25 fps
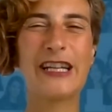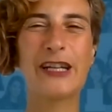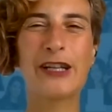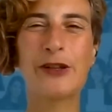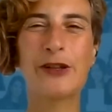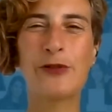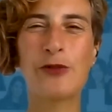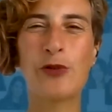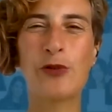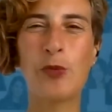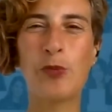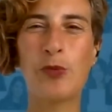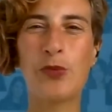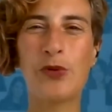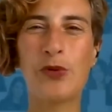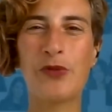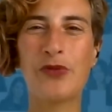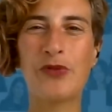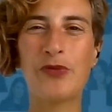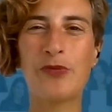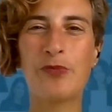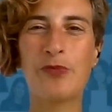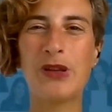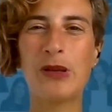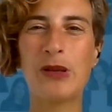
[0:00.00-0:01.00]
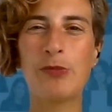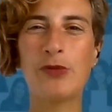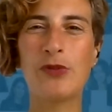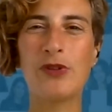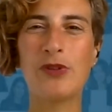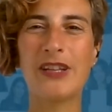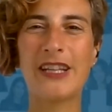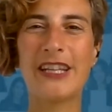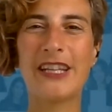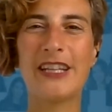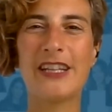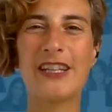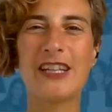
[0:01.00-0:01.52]
group of
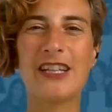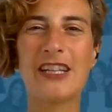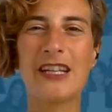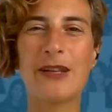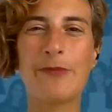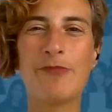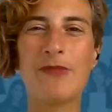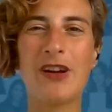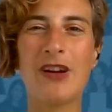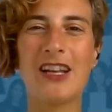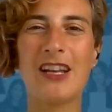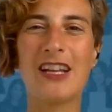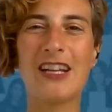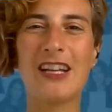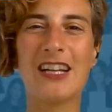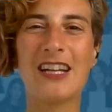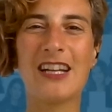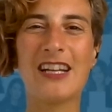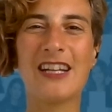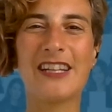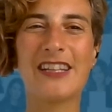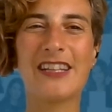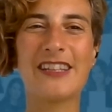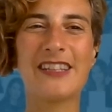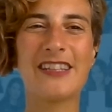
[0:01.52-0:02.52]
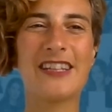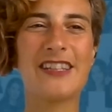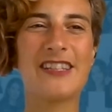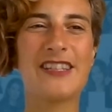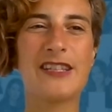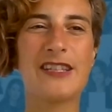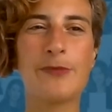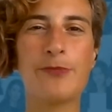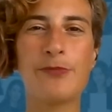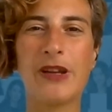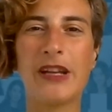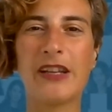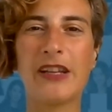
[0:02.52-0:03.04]
people here in Malaga
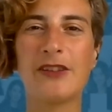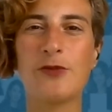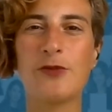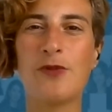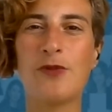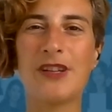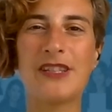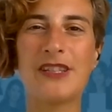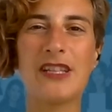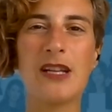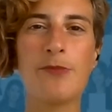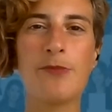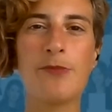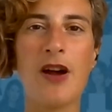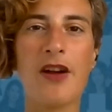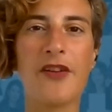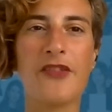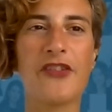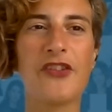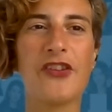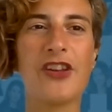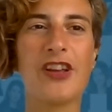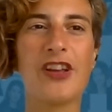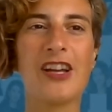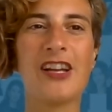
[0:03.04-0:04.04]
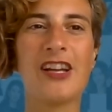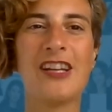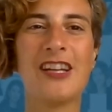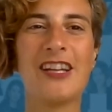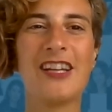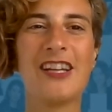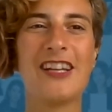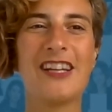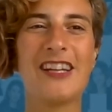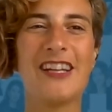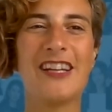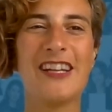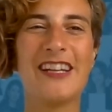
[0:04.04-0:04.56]
that meet once a month
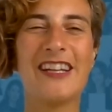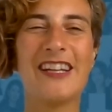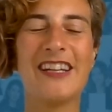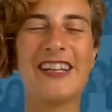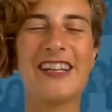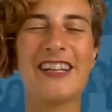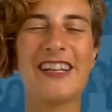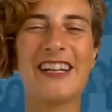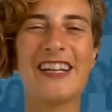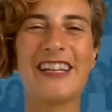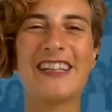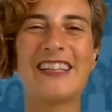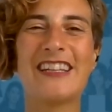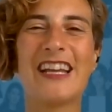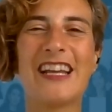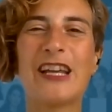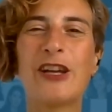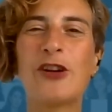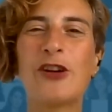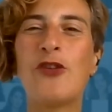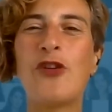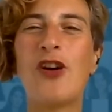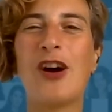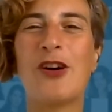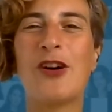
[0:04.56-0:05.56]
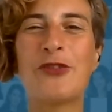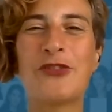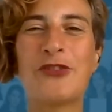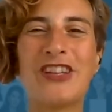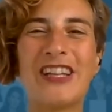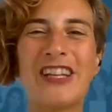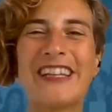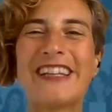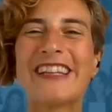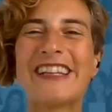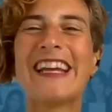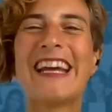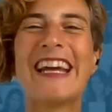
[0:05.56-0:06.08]
and they go out
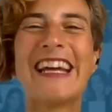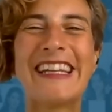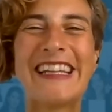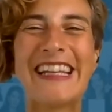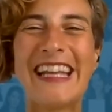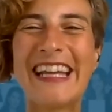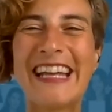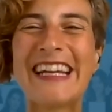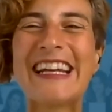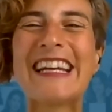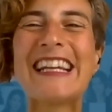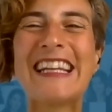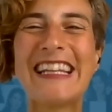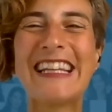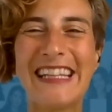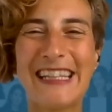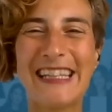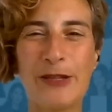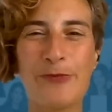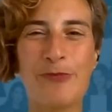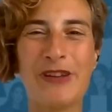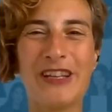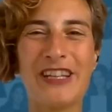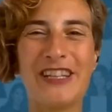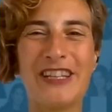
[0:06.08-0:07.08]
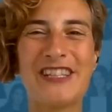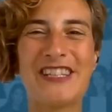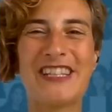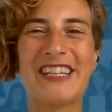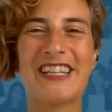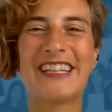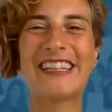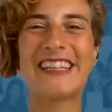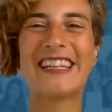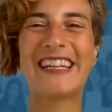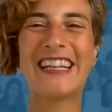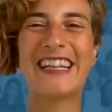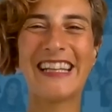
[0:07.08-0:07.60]
and clean the beach
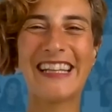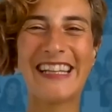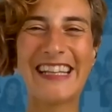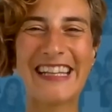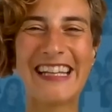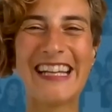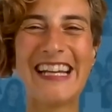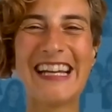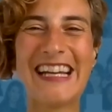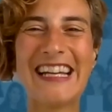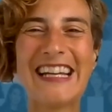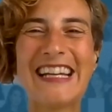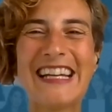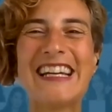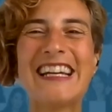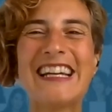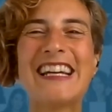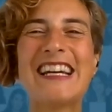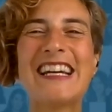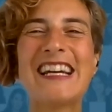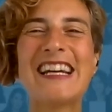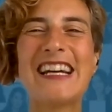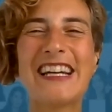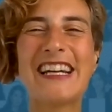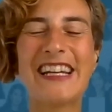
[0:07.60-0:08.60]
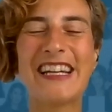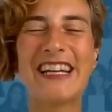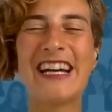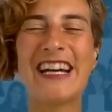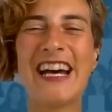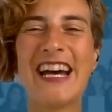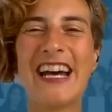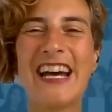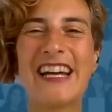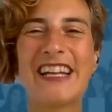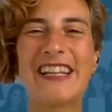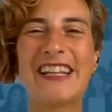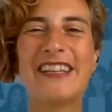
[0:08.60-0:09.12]
and clean
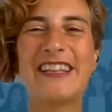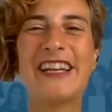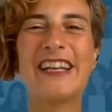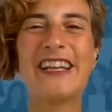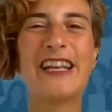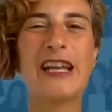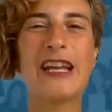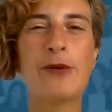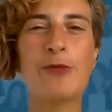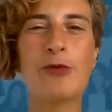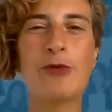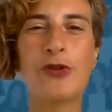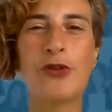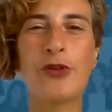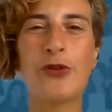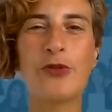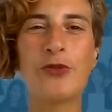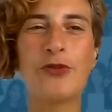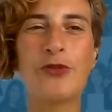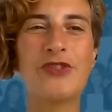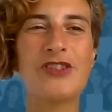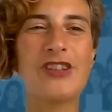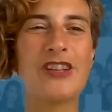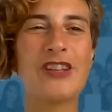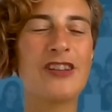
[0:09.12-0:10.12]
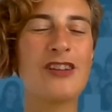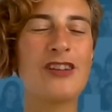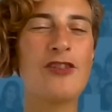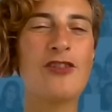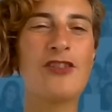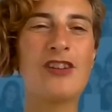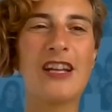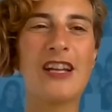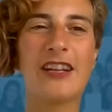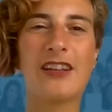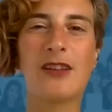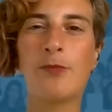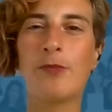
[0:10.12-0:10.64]
the neighborhood and
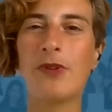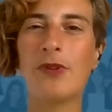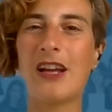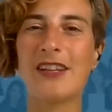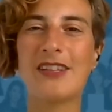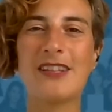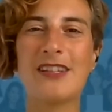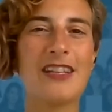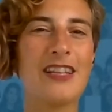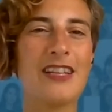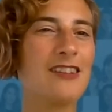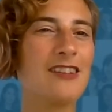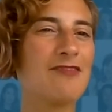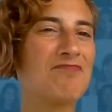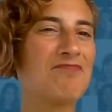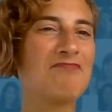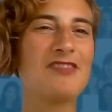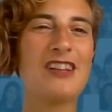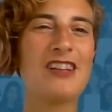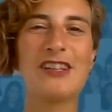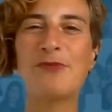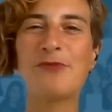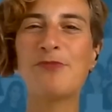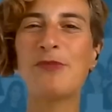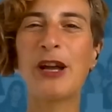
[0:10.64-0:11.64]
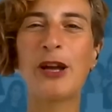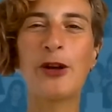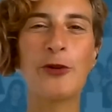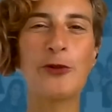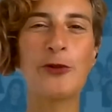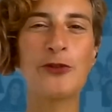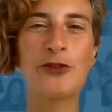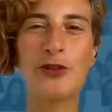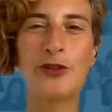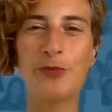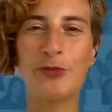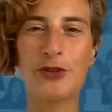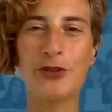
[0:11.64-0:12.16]
collect plastic. That's my
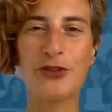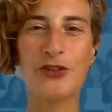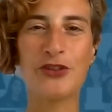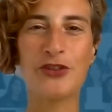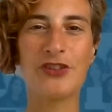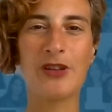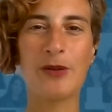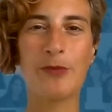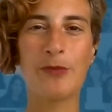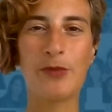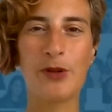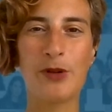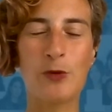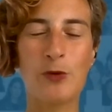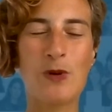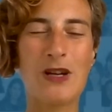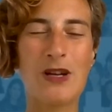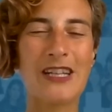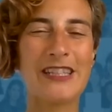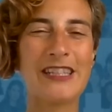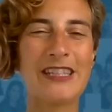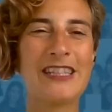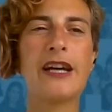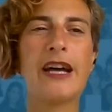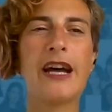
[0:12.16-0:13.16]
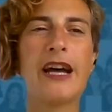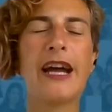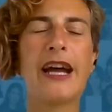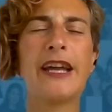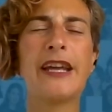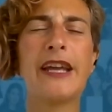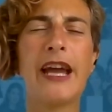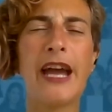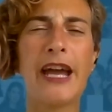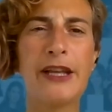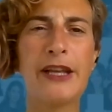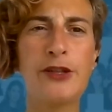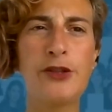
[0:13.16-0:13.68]
contribution number one.
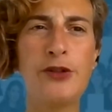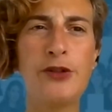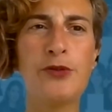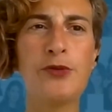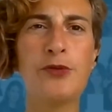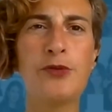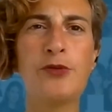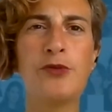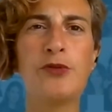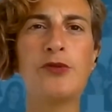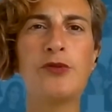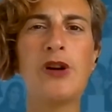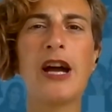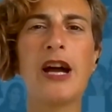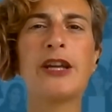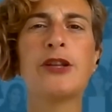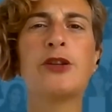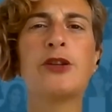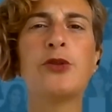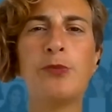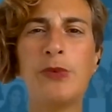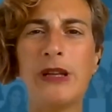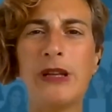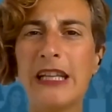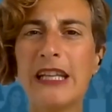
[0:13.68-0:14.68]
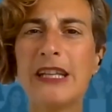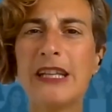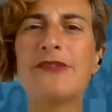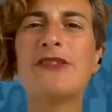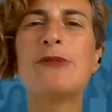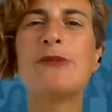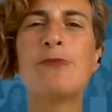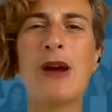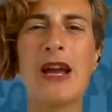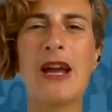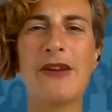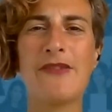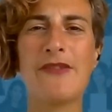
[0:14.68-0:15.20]
I do believe
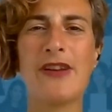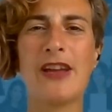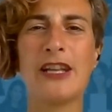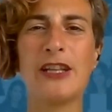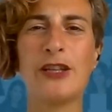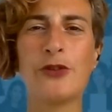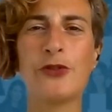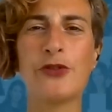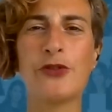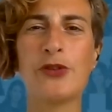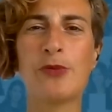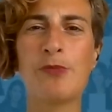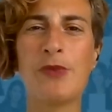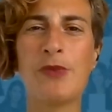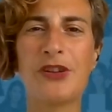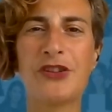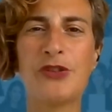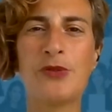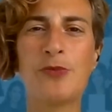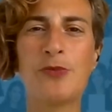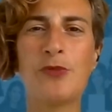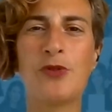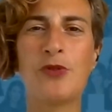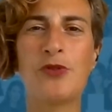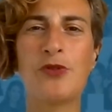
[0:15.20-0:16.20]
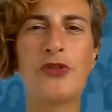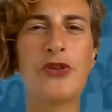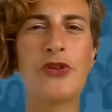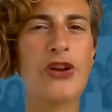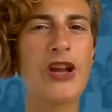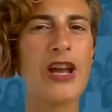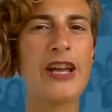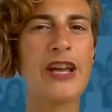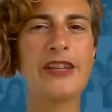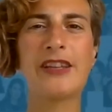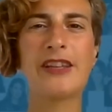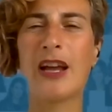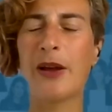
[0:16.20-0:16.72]
in my values much more,
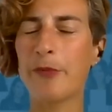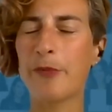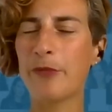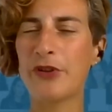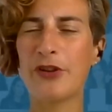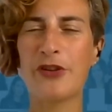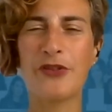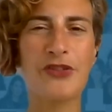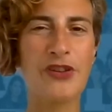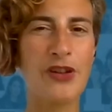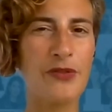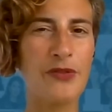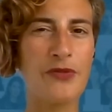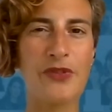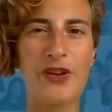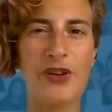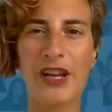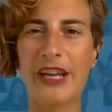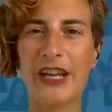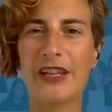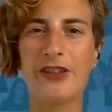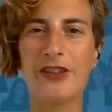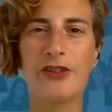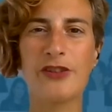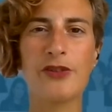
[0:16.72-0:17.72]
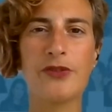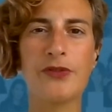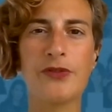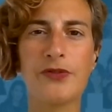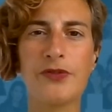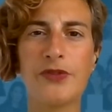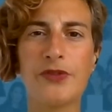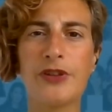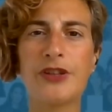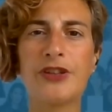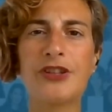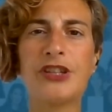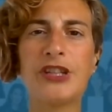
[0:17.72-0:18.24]
and I'm not afraid of
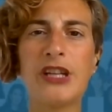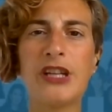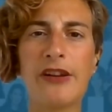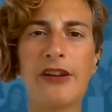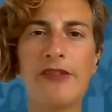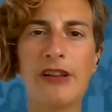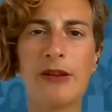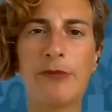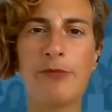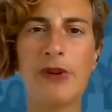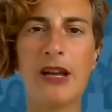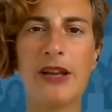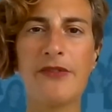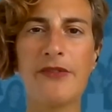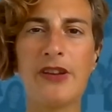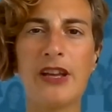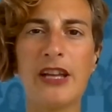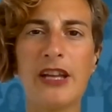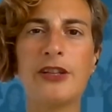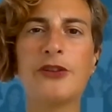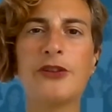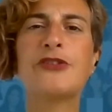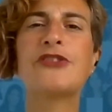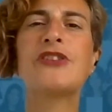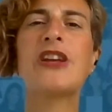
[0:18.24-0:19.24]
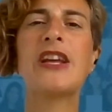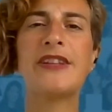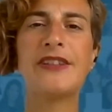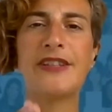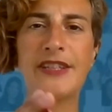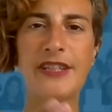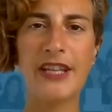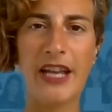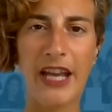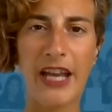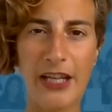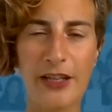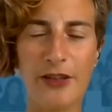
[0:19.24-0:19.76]
sharing my values and
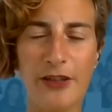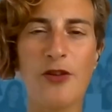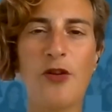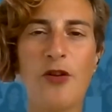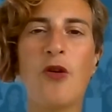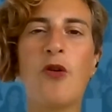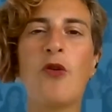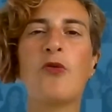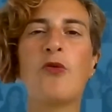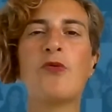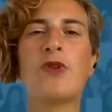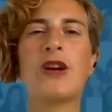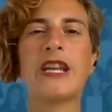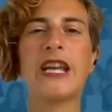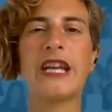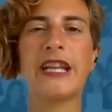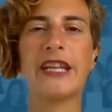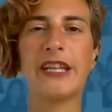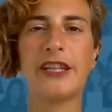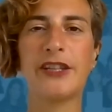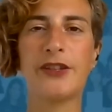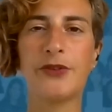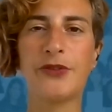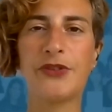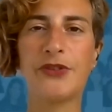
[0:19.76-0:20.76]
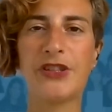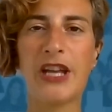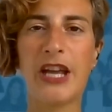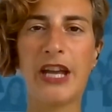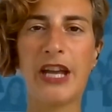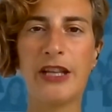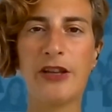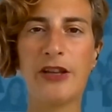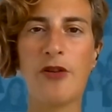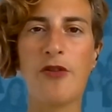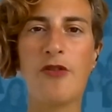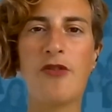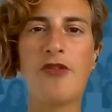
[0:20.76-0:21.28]
say no when I need to
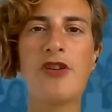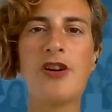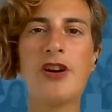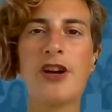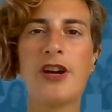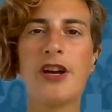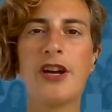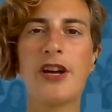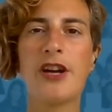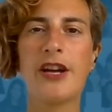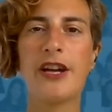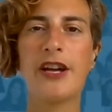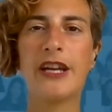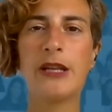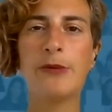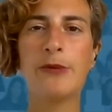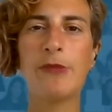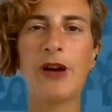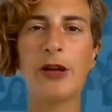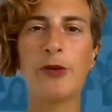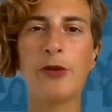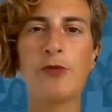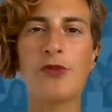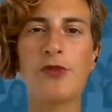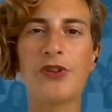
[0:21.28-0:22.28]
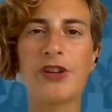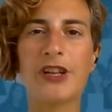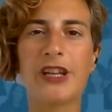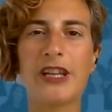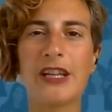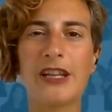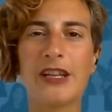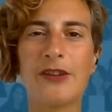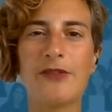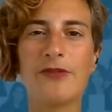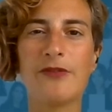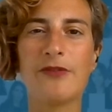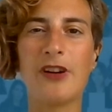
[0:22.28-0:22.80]
say no in my
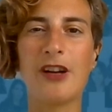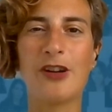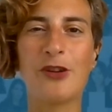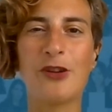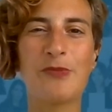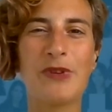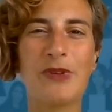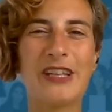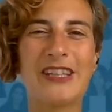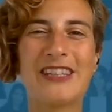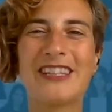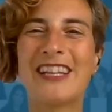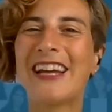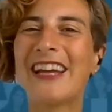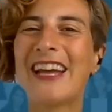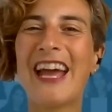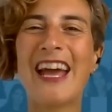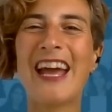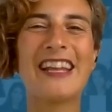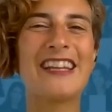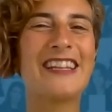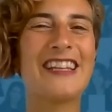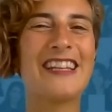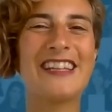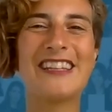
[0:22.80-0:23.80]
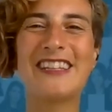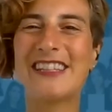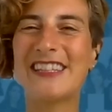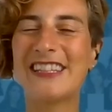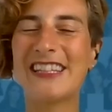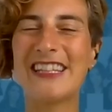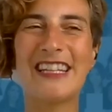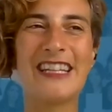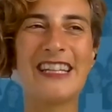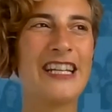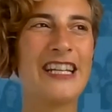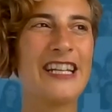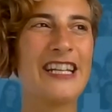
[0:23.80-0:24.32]
working environment. I had this
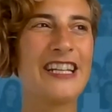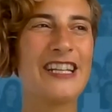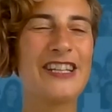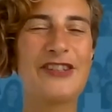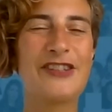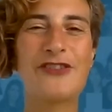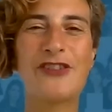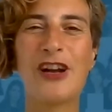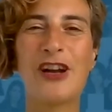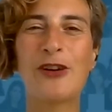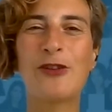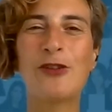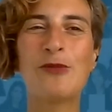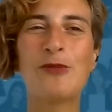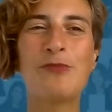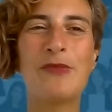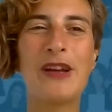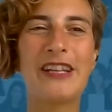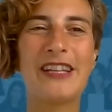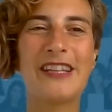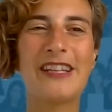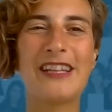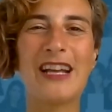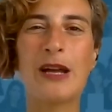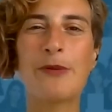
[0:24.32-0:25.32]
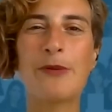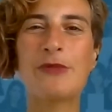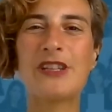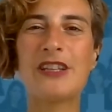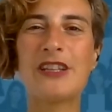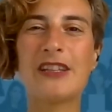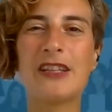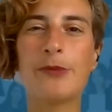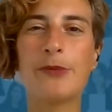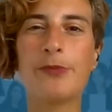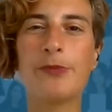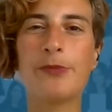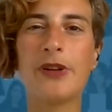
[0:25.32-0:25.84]
struggle many times
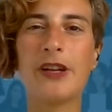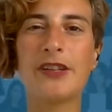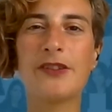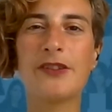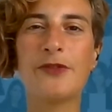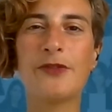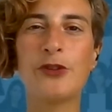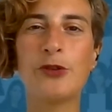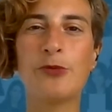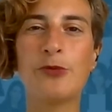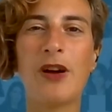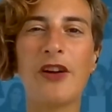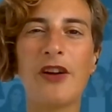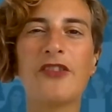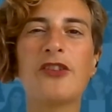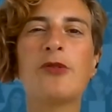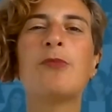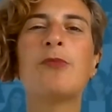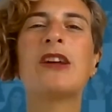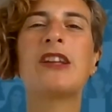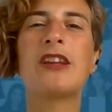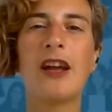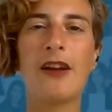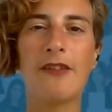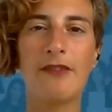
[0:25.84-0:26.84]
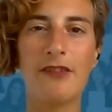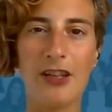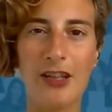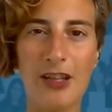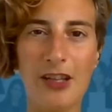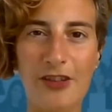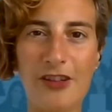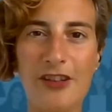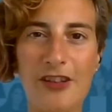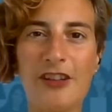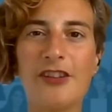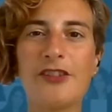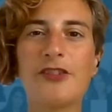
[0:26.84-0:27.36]
in the past few months, but I've
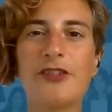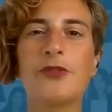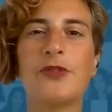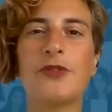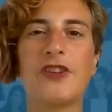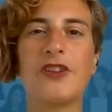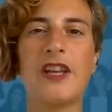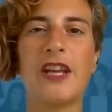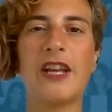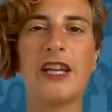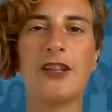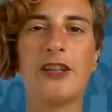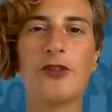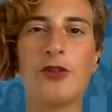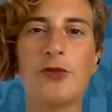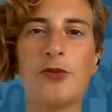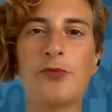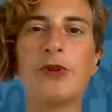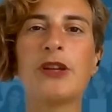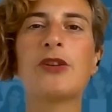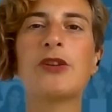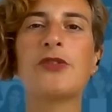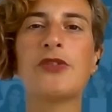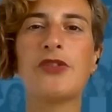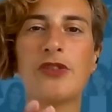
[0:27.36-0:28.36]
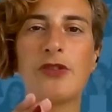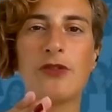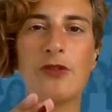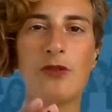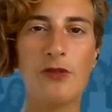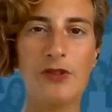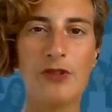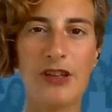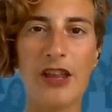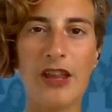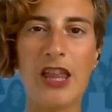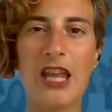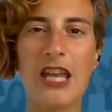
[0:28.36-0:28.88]
learned to say no because
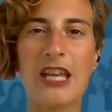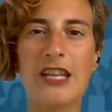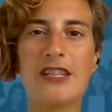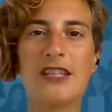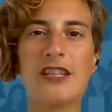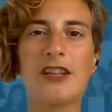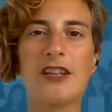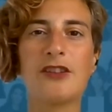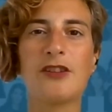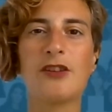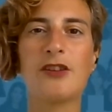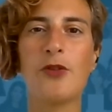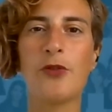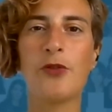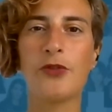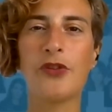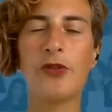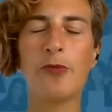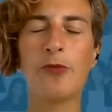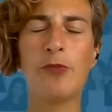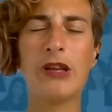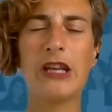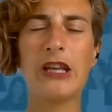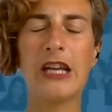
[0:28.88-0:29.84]
the things that goes